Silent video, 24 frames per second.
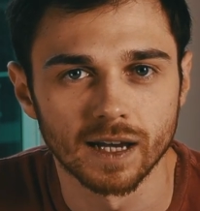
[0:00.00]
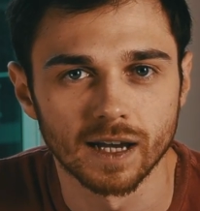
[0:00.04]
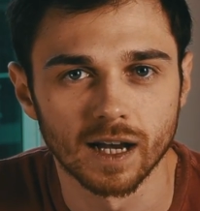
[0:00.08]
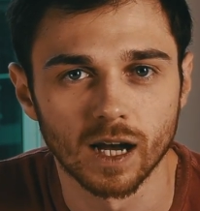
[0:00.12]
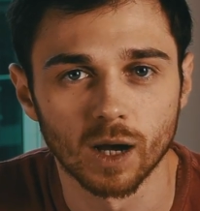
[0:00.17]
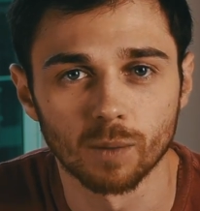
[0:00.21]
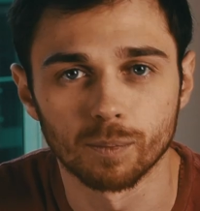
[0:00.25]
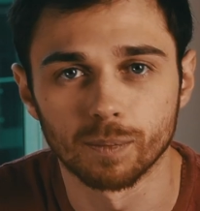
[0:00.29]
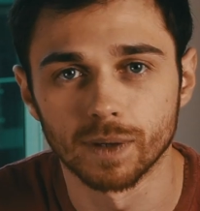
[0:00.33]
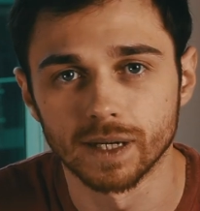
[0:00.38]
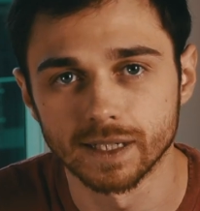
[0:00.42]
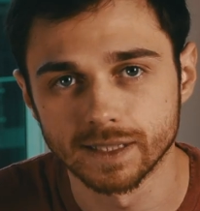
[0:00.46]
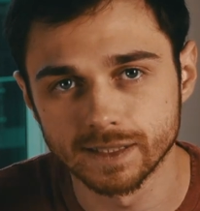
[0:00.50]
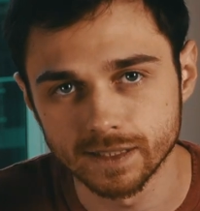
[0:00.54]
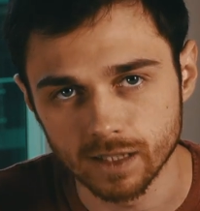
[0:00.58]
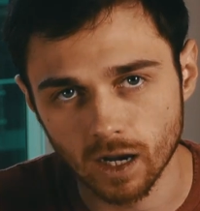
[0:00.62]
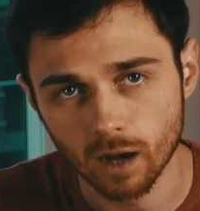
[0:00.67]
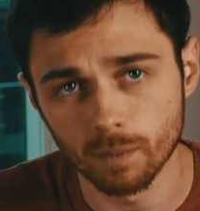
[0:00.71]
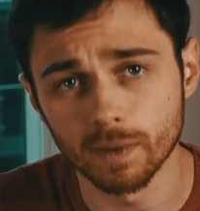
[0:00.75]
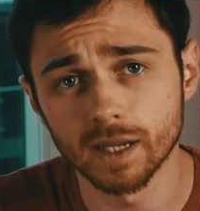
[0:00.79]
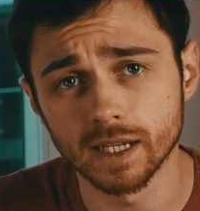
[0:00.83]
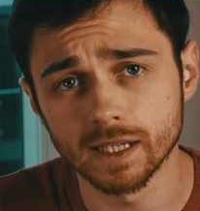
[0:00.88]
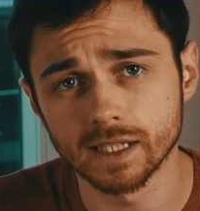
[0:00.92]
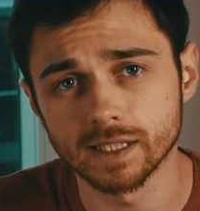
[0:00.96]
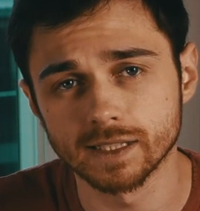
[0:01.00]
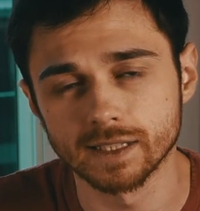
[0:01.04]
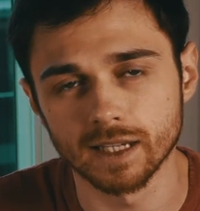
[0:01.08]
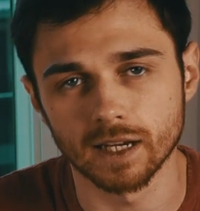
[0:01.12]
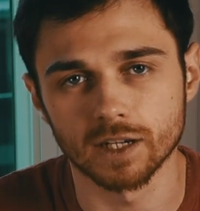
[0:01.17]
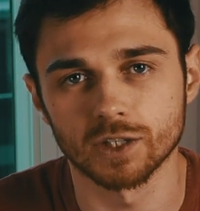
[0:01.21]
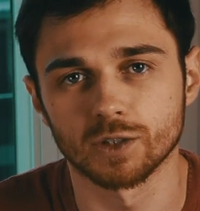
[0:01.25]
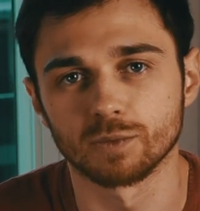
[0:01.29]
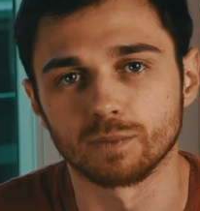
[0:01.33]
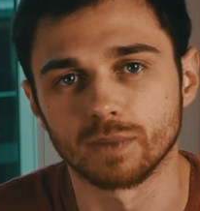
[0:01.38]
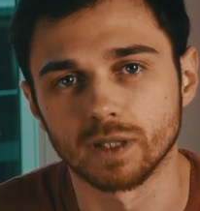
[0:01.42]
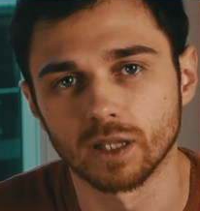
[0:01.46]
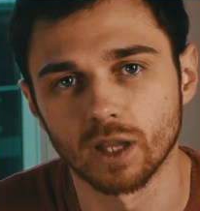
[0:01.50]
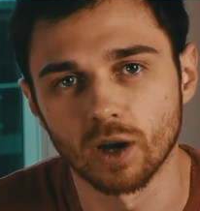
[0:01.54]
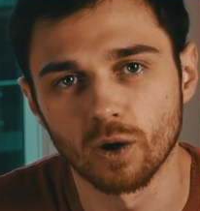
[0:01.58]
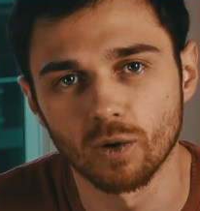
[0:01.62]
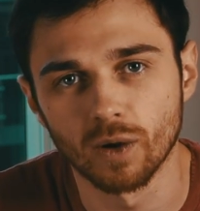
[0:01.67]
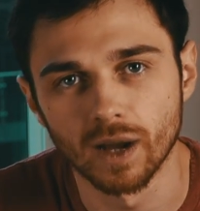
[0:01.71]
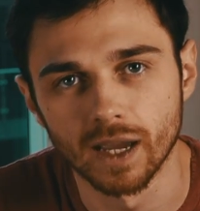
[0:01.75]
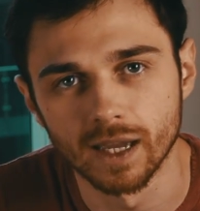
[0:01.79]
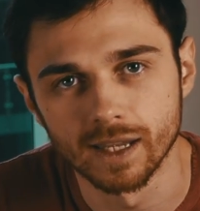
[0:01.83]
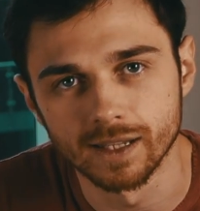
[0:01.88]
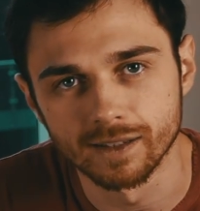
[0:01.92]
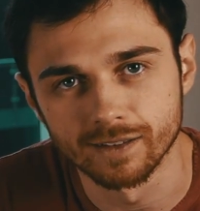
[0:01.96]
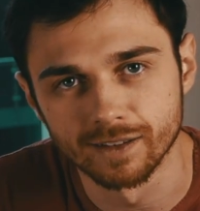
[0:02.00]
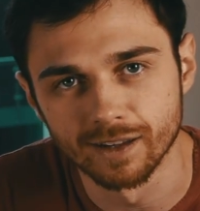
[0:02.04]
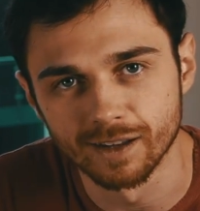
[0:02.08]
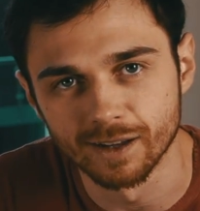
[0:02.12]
Uh, but comment in the section below and